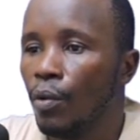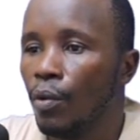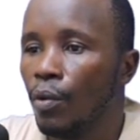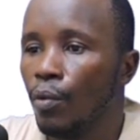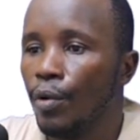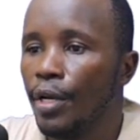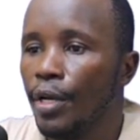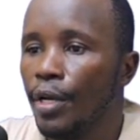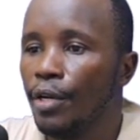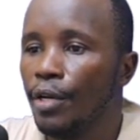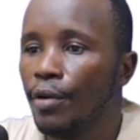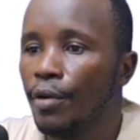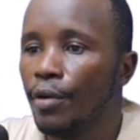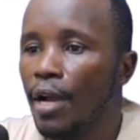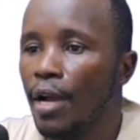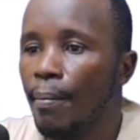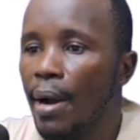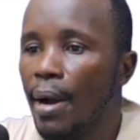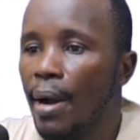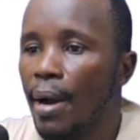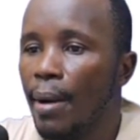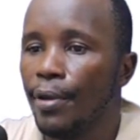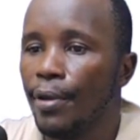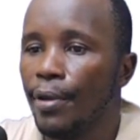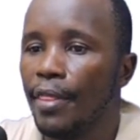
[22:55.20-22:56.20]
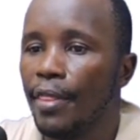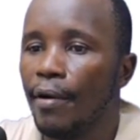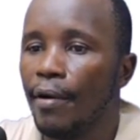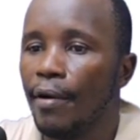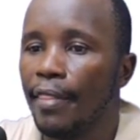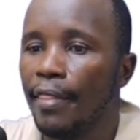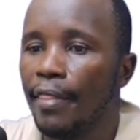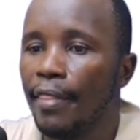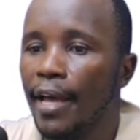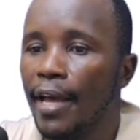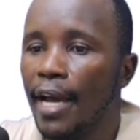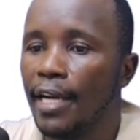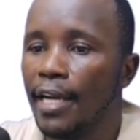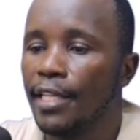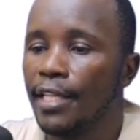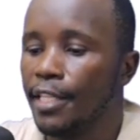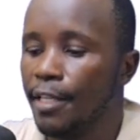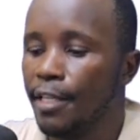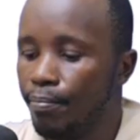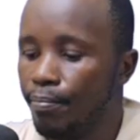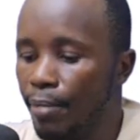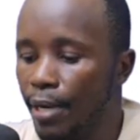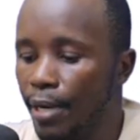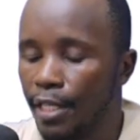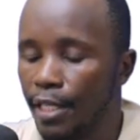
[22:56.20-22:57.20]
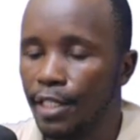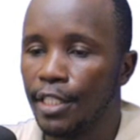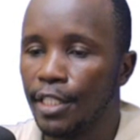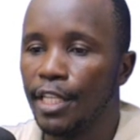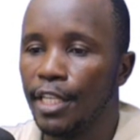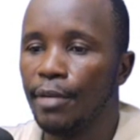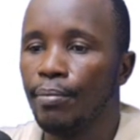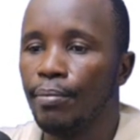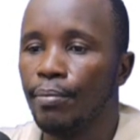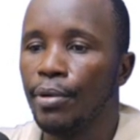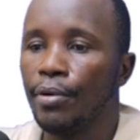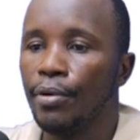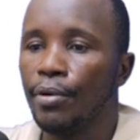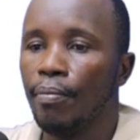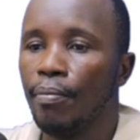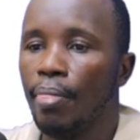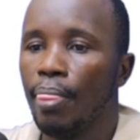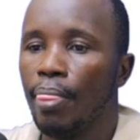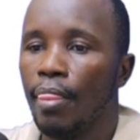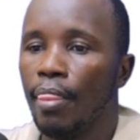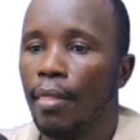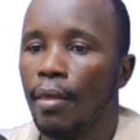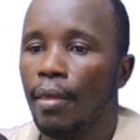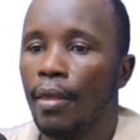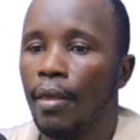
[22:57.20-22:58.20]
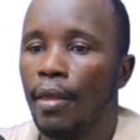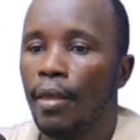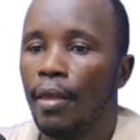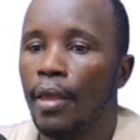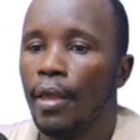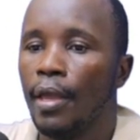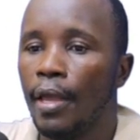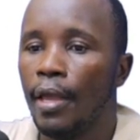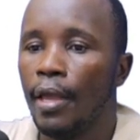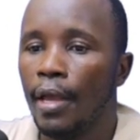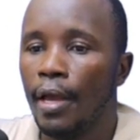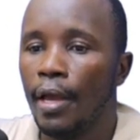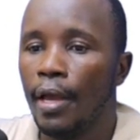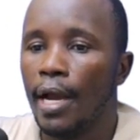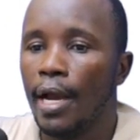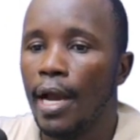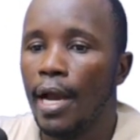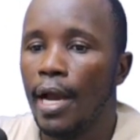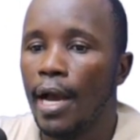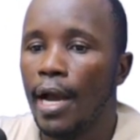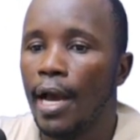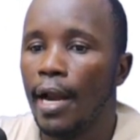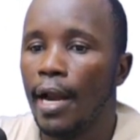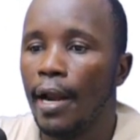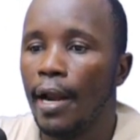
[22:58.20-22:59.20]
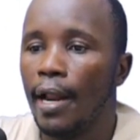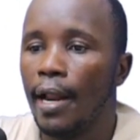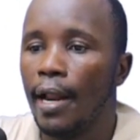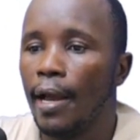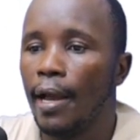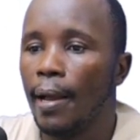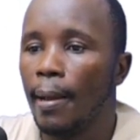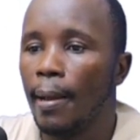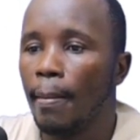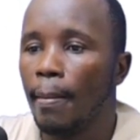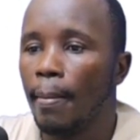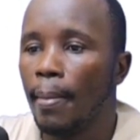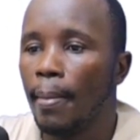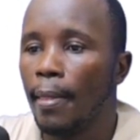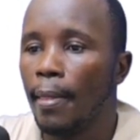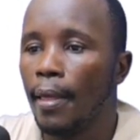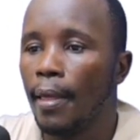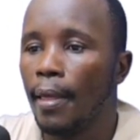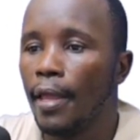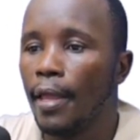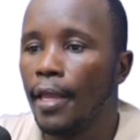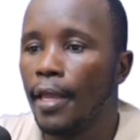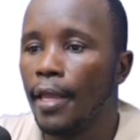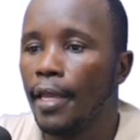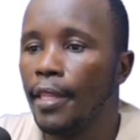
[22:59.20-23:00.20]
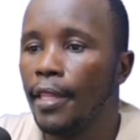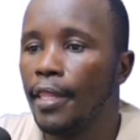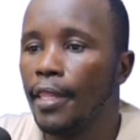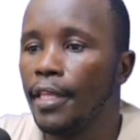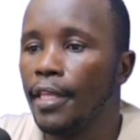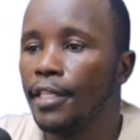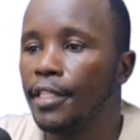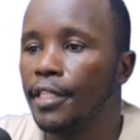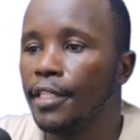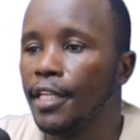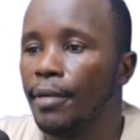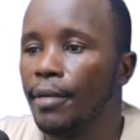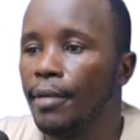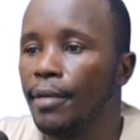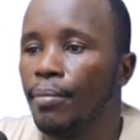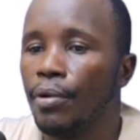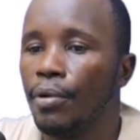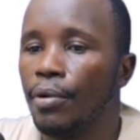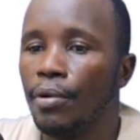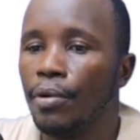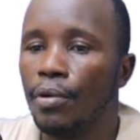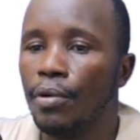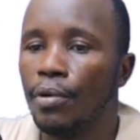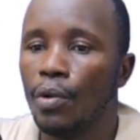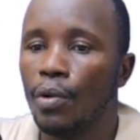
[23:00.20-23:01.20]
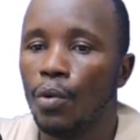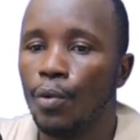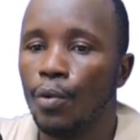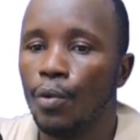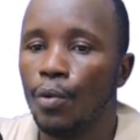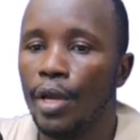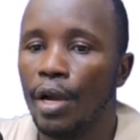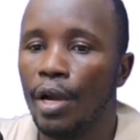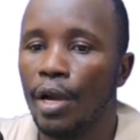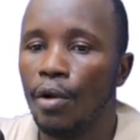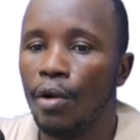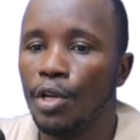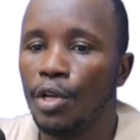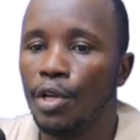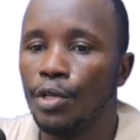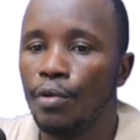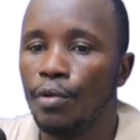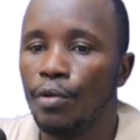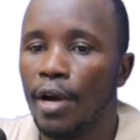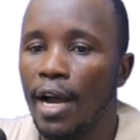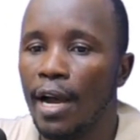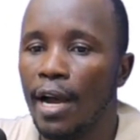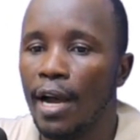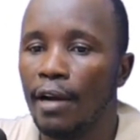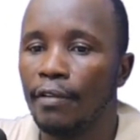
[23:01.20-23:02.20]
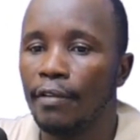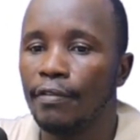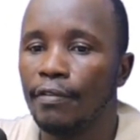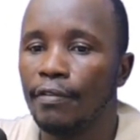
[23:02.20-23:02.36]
We need to come up with our third simplex table. And in this table, we are going to have